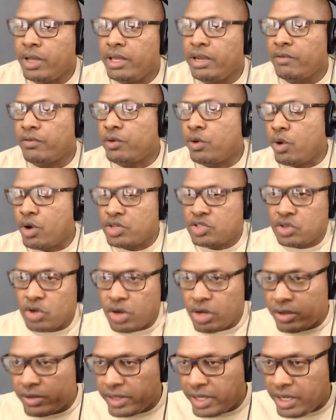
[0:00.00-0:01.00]
of course,
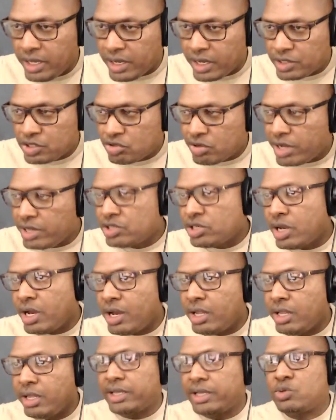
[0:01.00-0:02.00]
all the
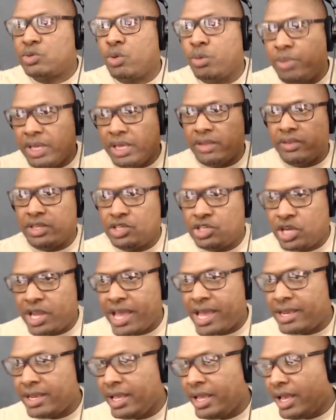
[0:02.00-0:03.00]
Strangerholics will be in the
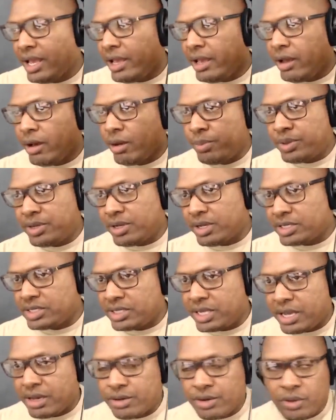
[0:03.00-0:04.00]
chat helping us
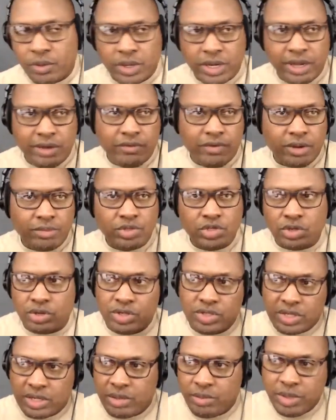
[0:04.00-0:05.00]
out or whatever. I'm sure
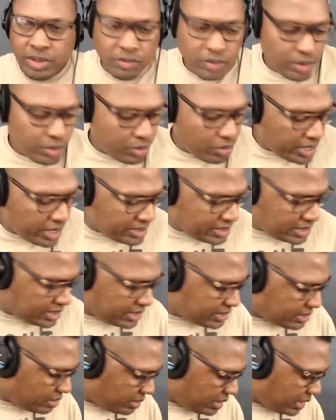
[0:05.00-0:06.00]
it's going to be real crazy.
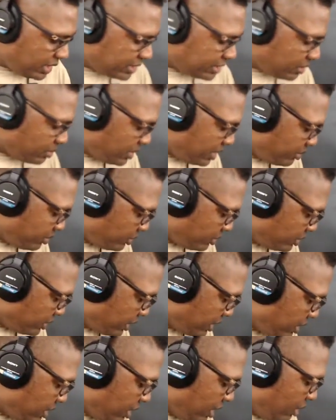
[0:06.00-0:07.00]
There's going to be lots of people in
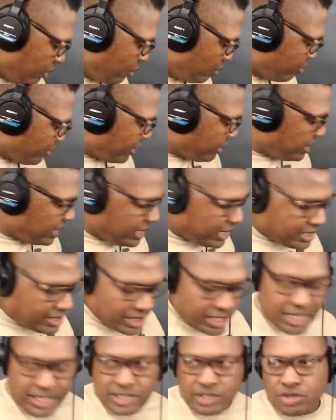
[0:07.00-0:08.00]
there. We'll probably get
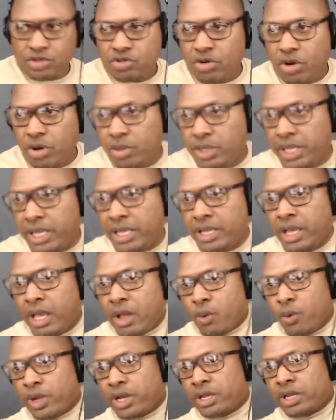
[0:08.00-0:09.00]
lots of trolling.
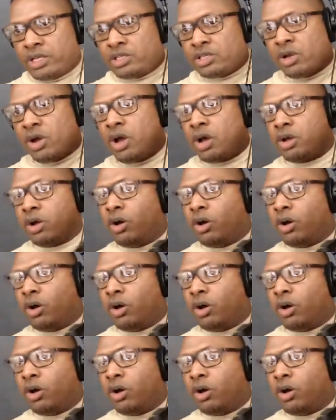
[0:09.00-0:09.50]
We're going to talk